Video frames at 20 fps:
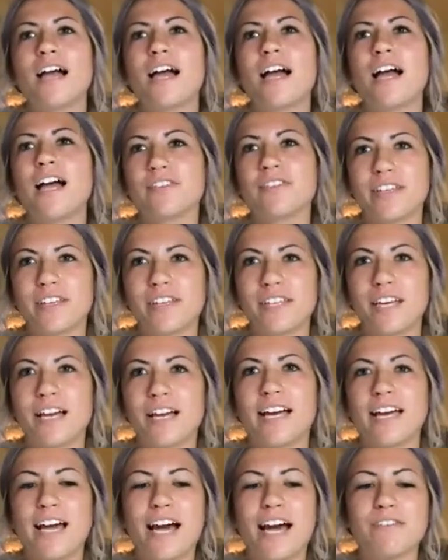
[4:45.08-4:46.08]
Everything
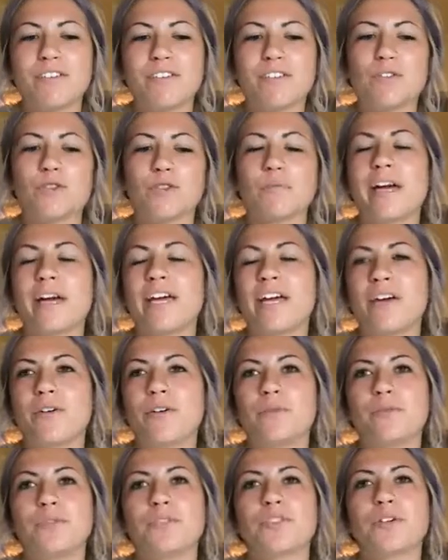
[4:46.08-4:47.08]
I have is on my
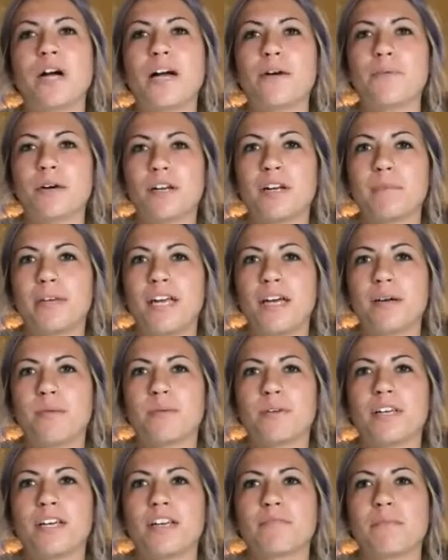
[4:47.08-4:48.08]
own, so I want to be able
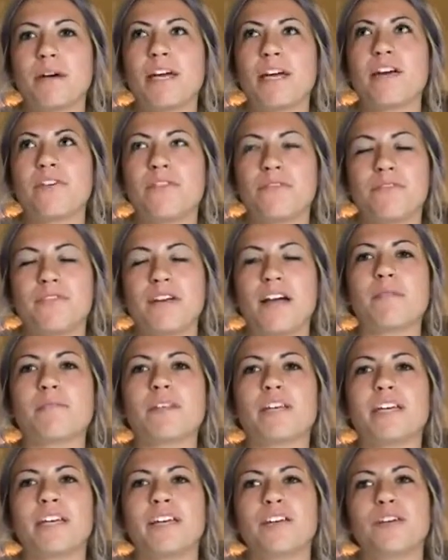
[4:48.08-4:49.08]
to give my own
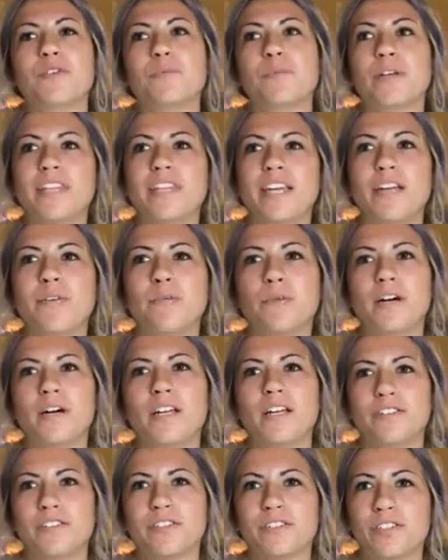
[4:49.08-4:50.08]
family what they want
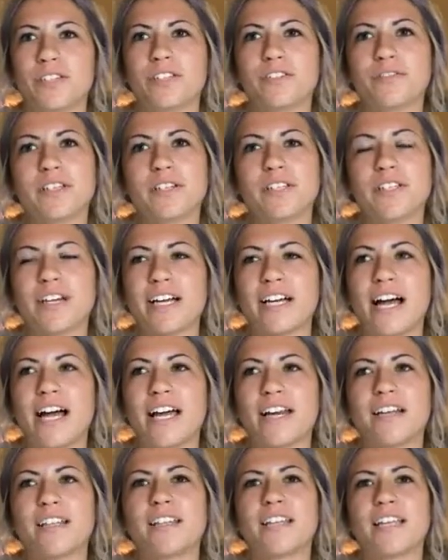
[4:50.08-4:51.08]
and deserve. So I
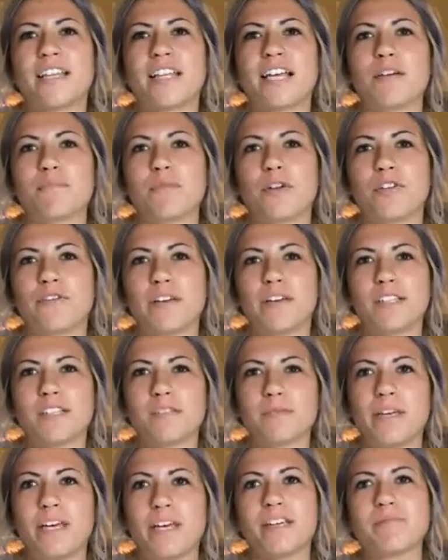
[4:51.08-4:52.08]
kind of think that motivates
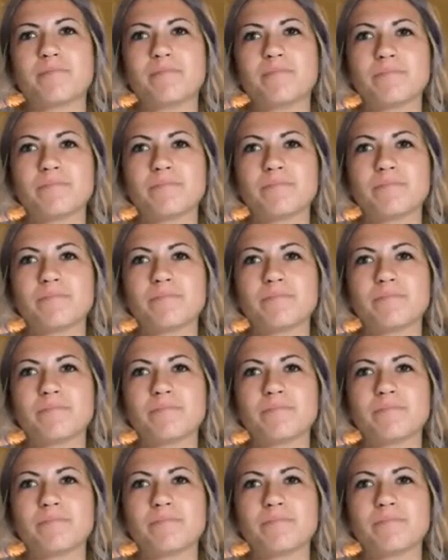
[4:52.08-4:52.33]
me.